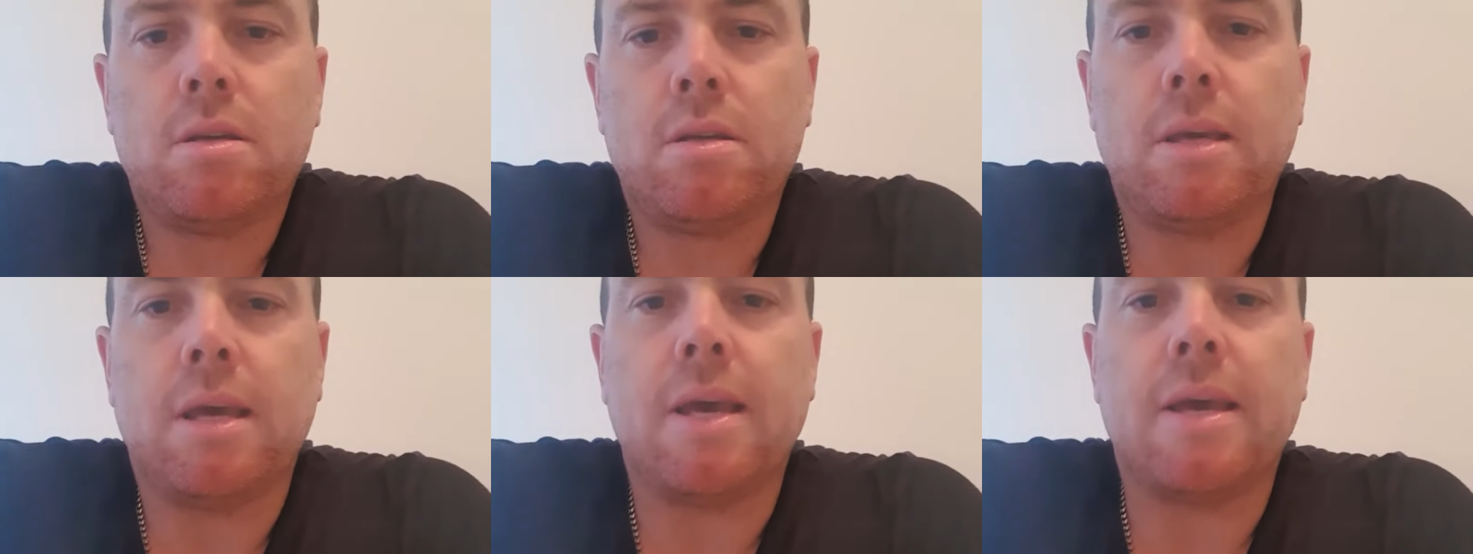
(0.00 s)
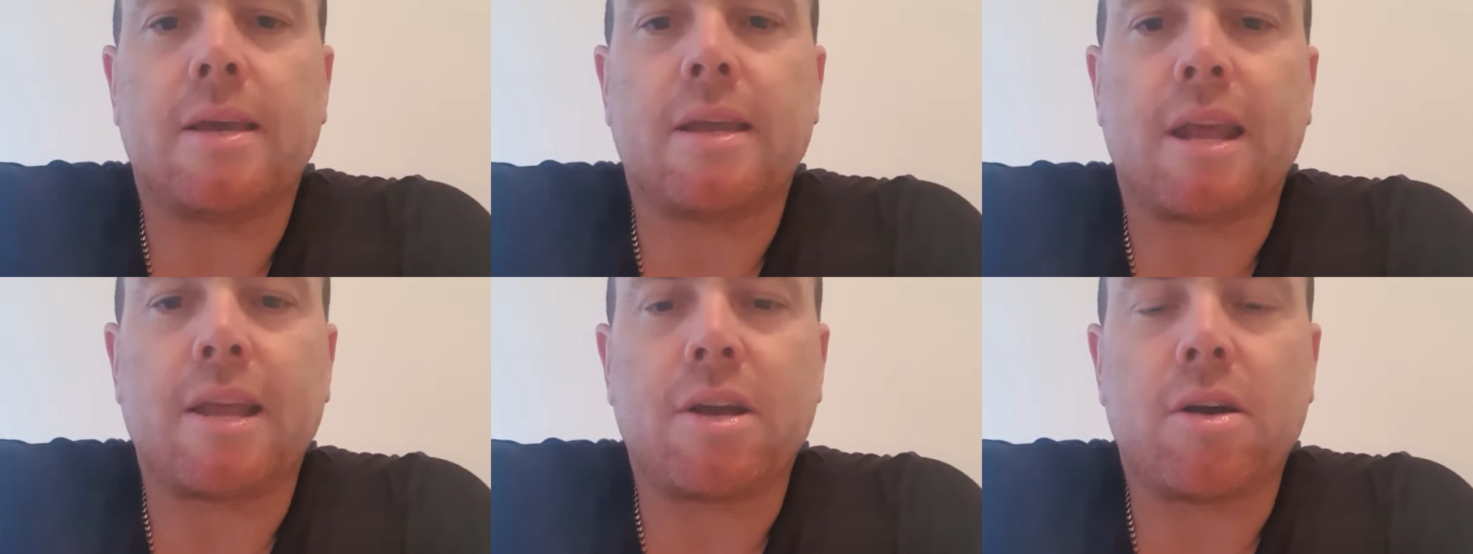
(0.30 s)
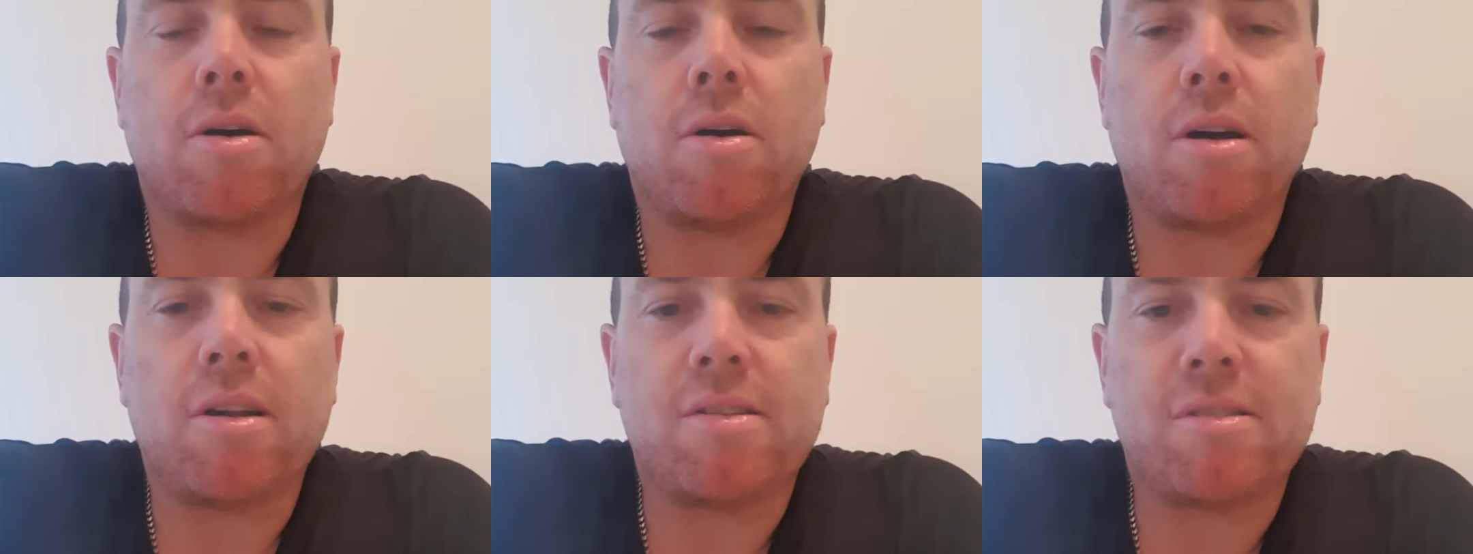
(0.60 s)
Yeah, g'day
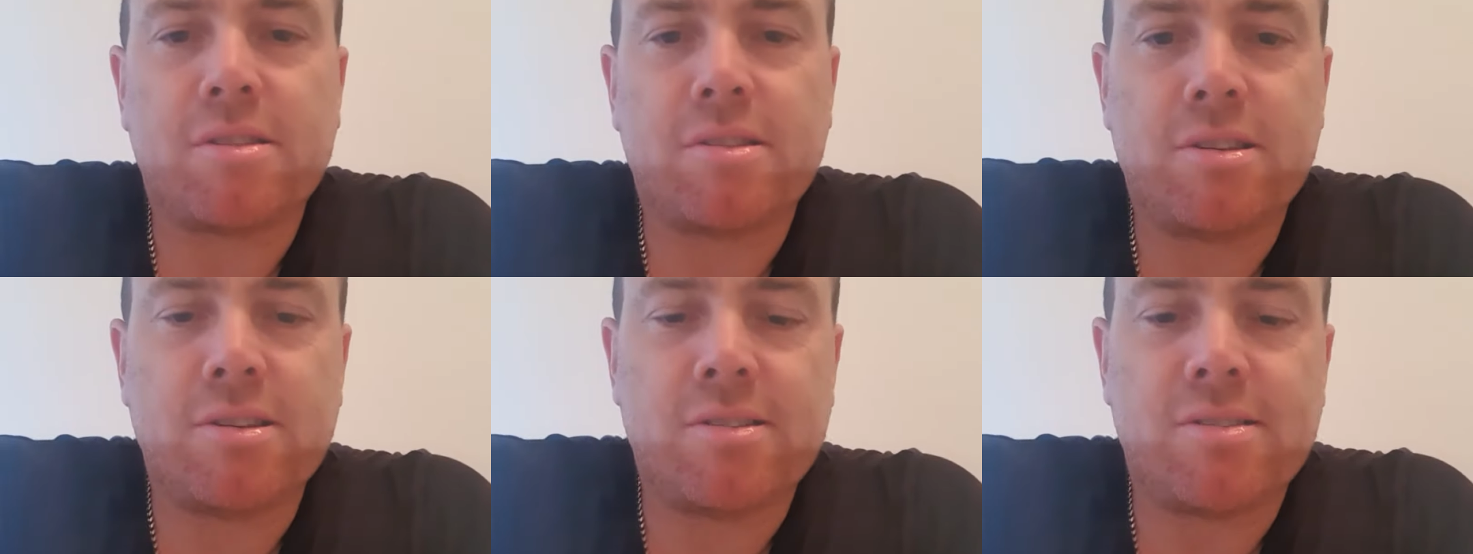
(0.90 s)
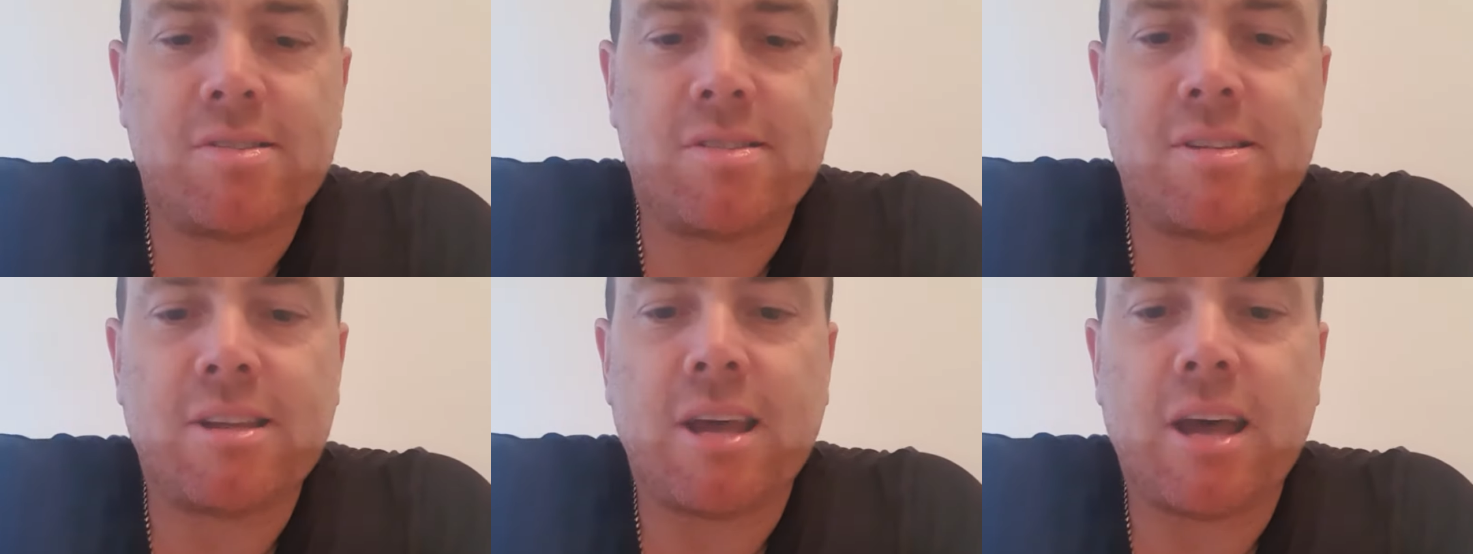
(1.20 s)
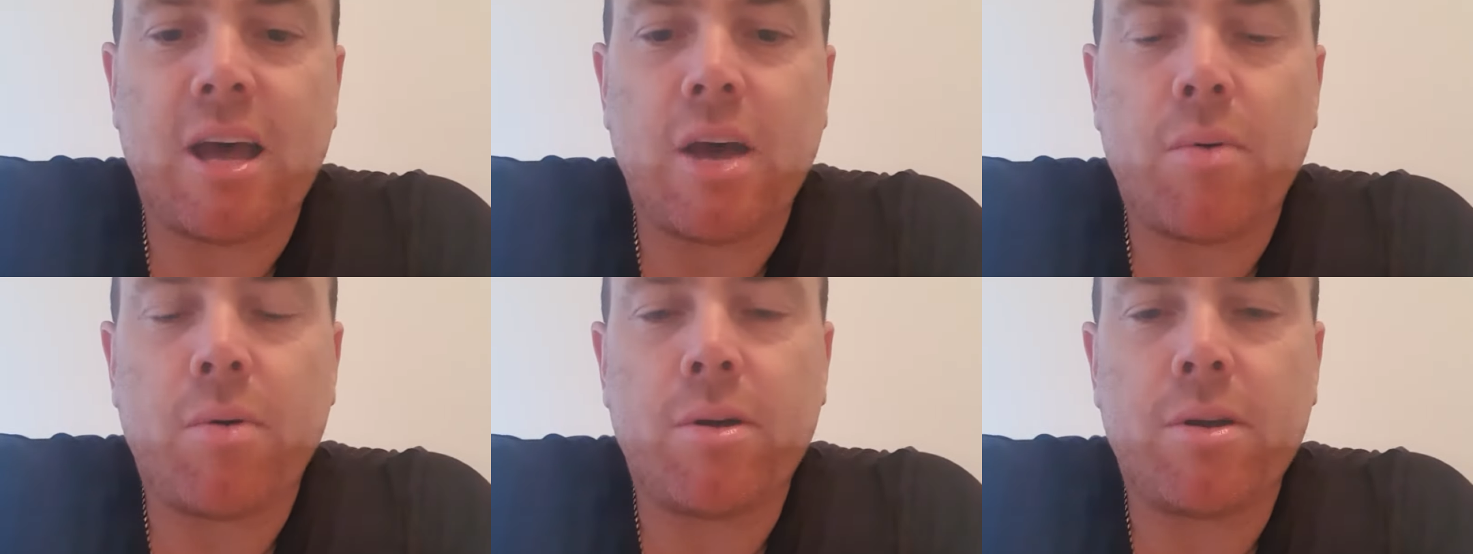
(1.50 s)
guys. Just
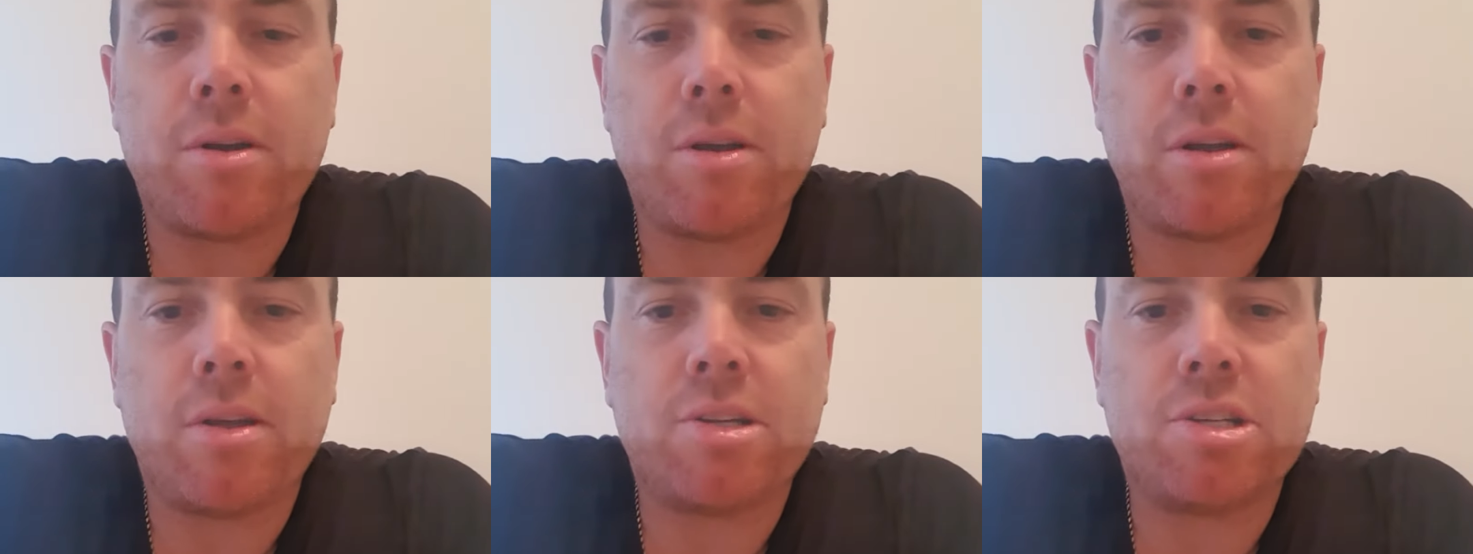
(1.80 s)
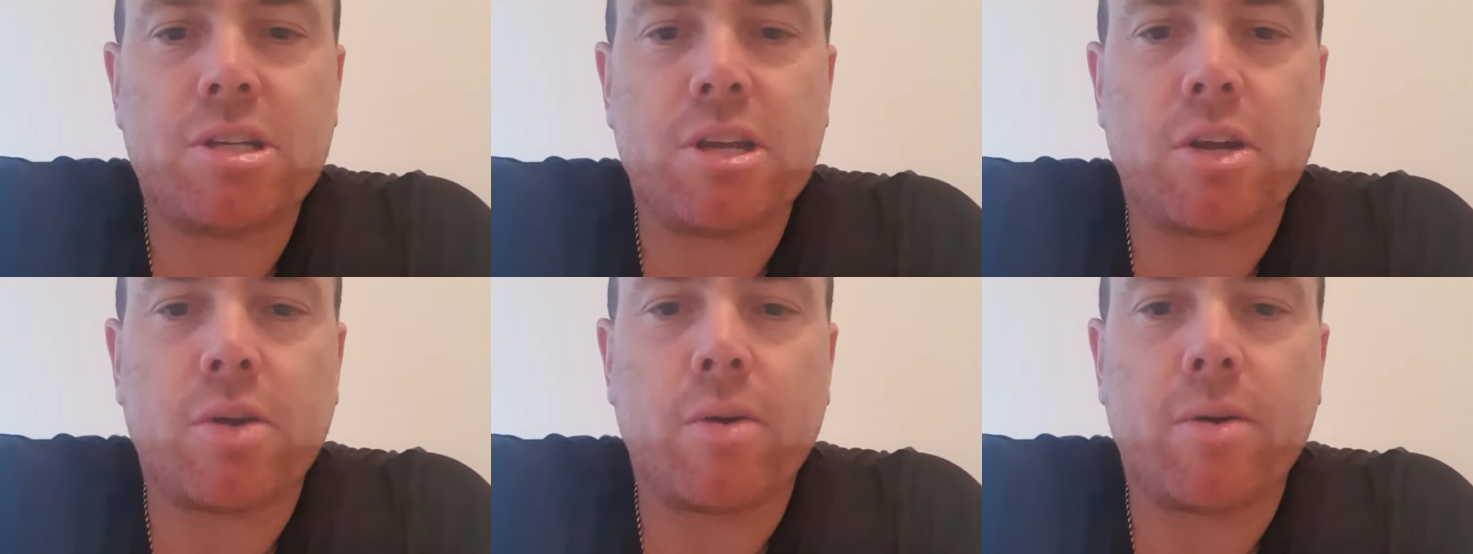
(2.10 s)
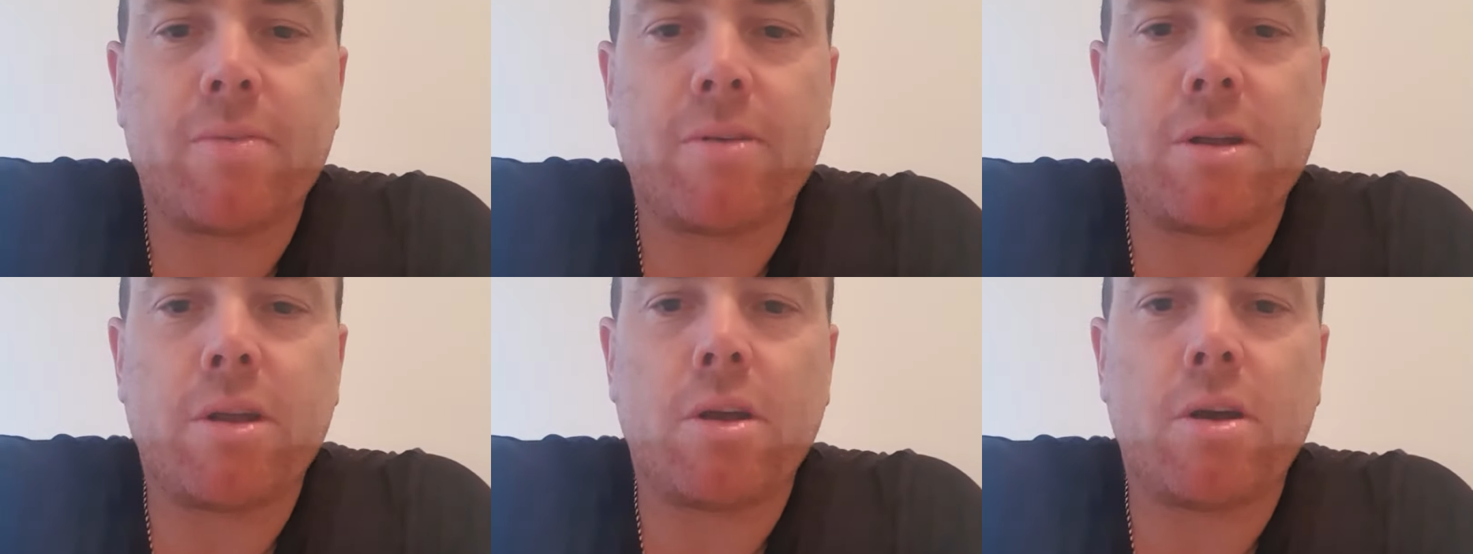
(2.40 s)
wanted to share a
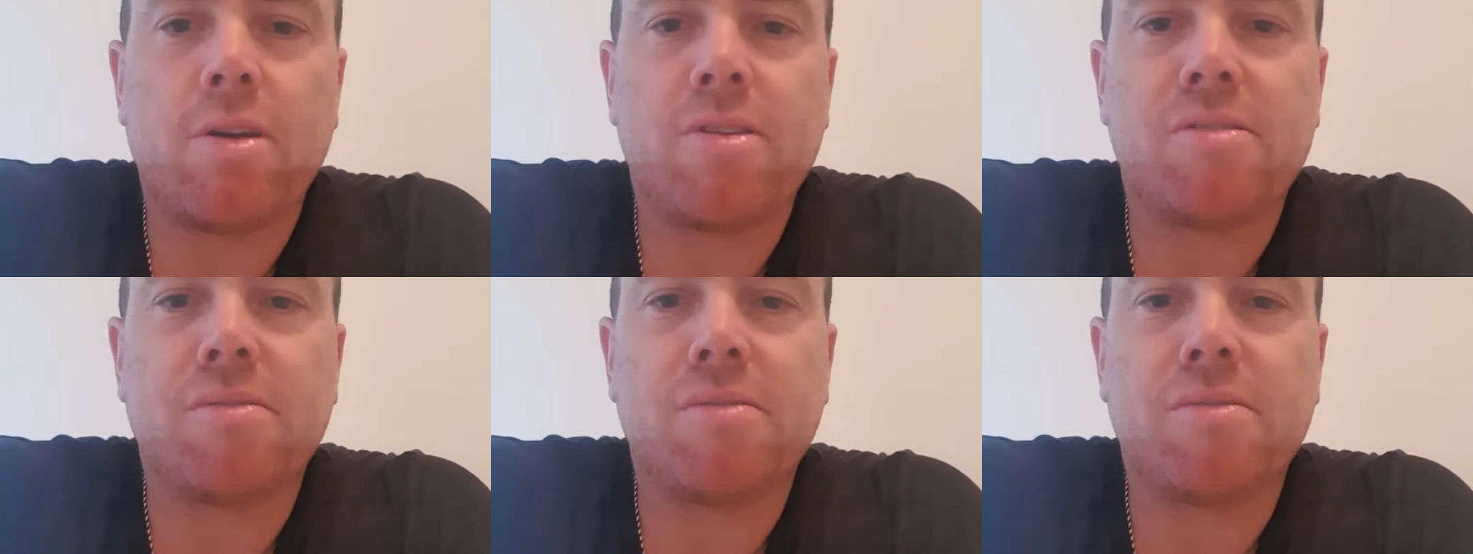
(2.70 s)
quick video,